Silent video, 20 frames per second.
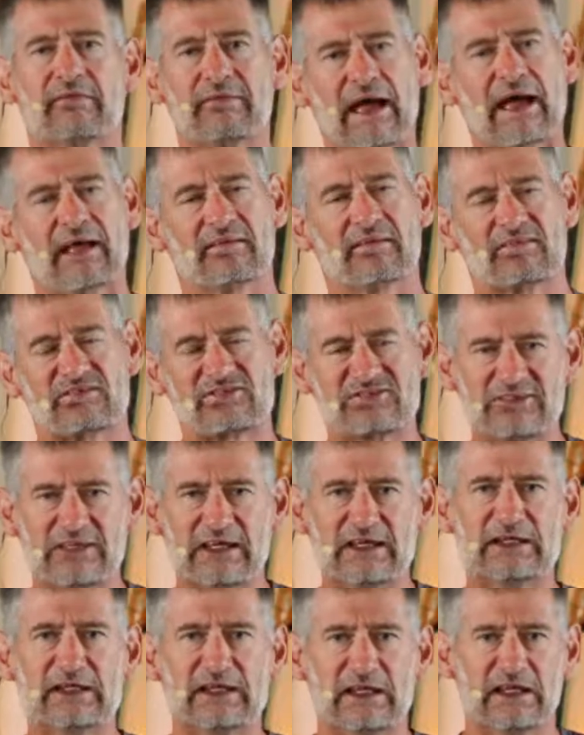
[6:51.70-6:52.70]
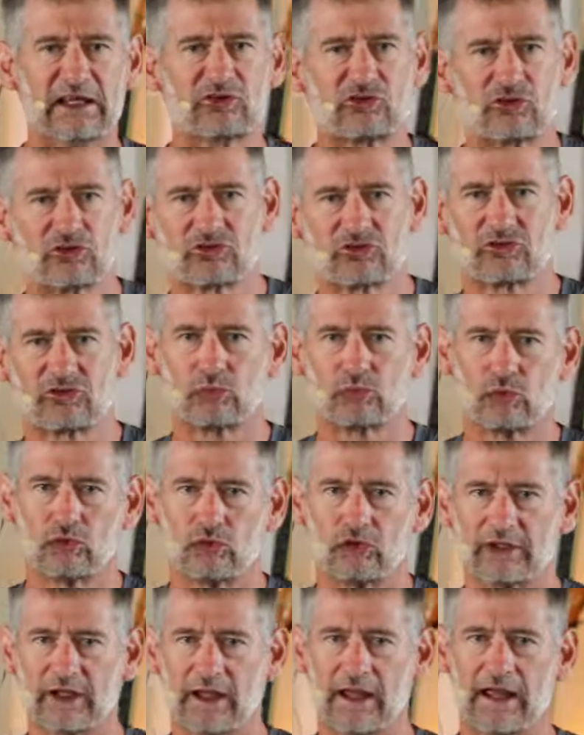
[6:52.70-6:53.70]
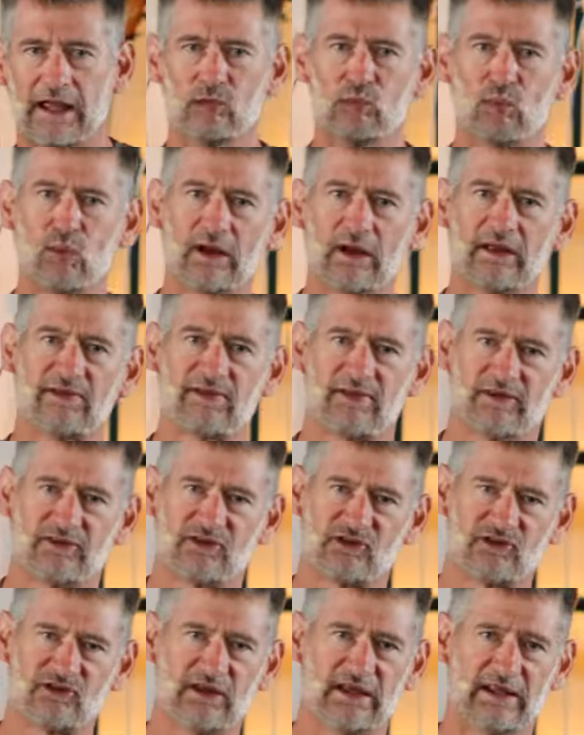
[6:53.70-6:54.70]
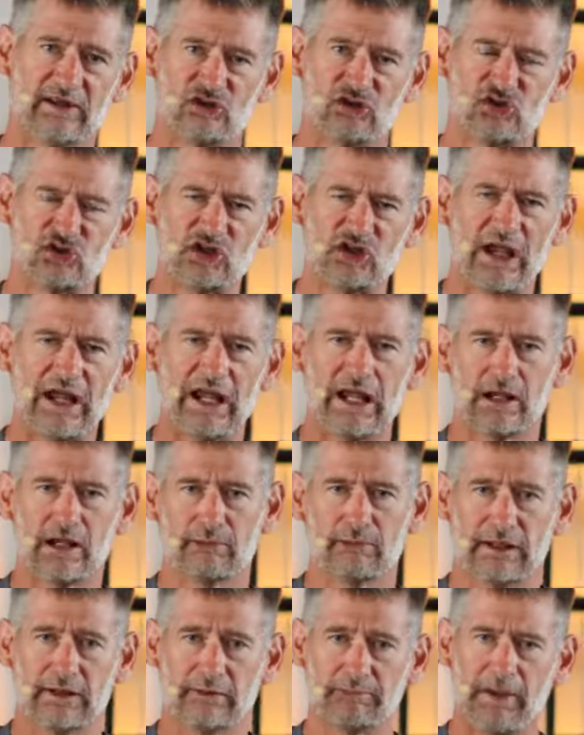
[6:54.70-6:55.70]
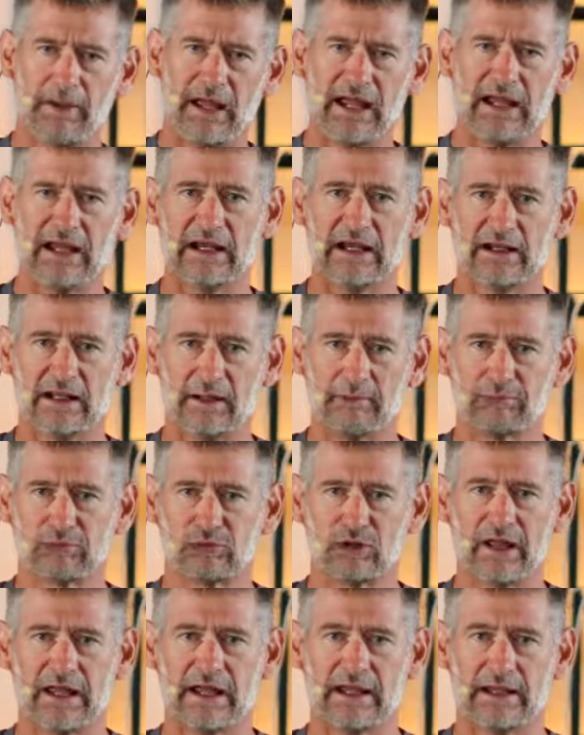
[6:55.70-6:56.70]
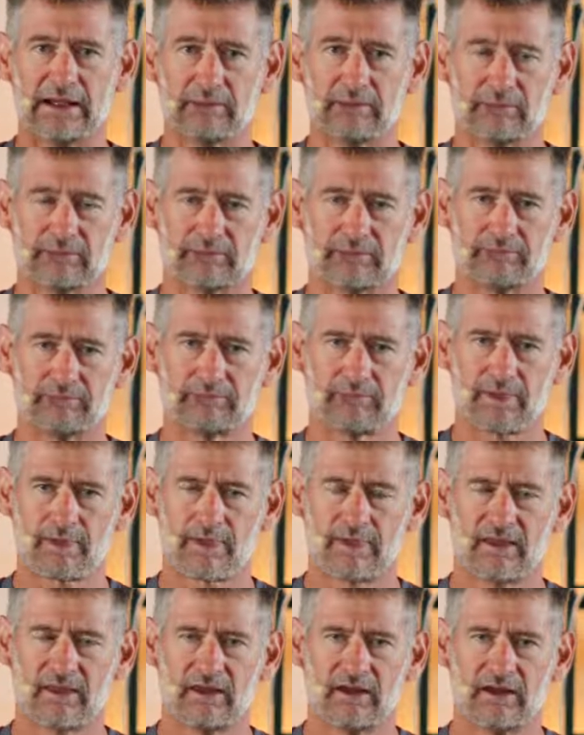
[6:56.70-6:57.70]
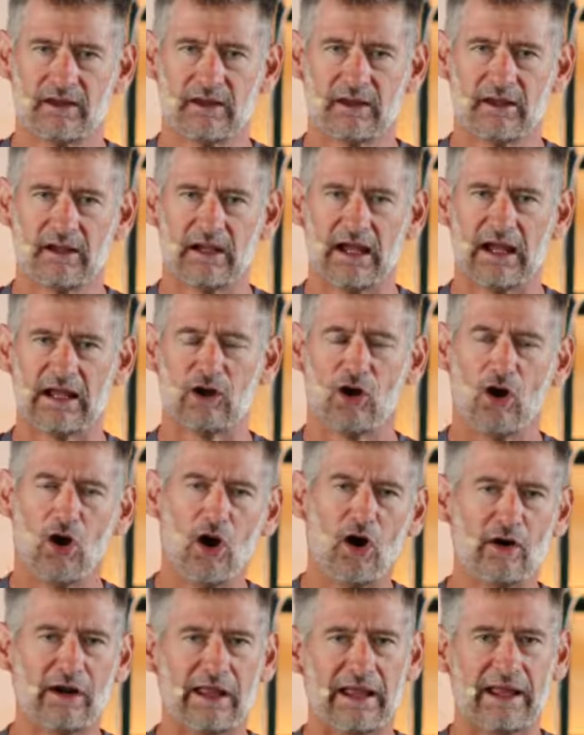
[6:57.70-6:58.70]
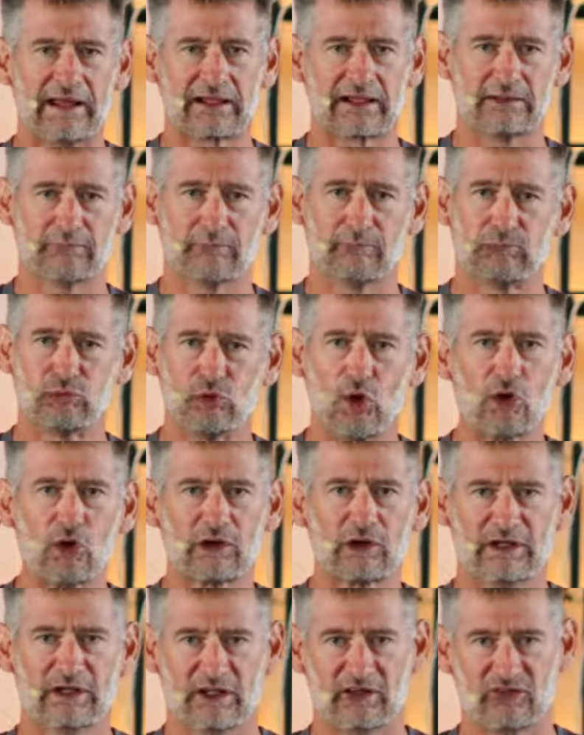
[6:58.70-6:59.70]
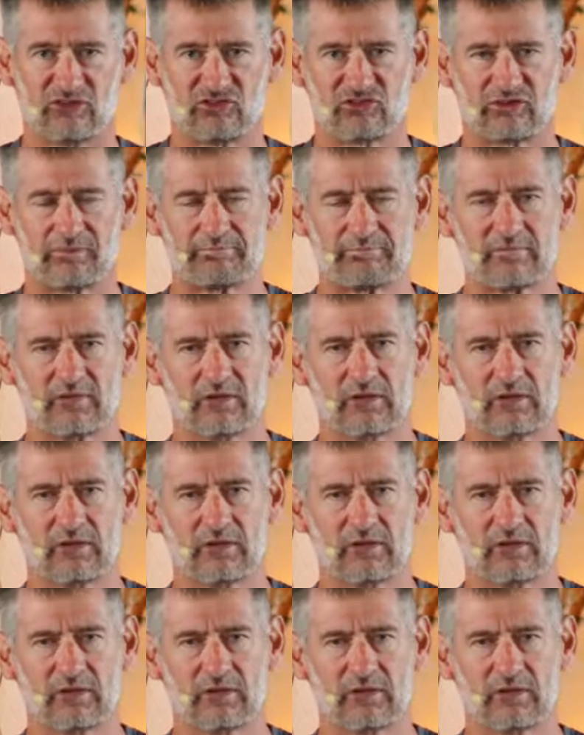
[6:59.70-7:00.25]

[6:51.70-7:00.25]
That sin enters the world, and with sin, shame and pain and blame and heartache and brokenness